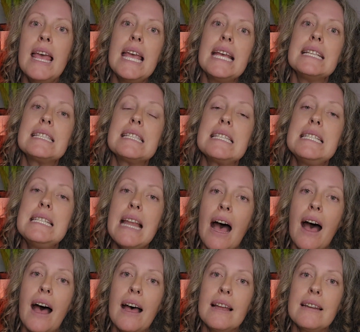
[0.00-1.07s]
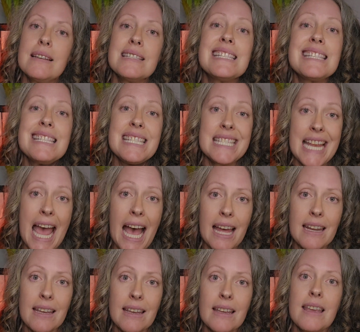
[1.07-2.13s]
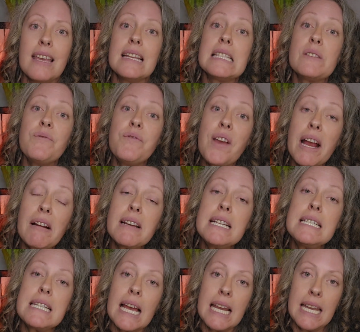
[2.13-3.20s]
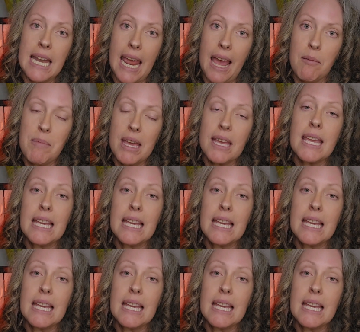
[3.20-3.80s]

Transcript: it's not static. It's very dynamic.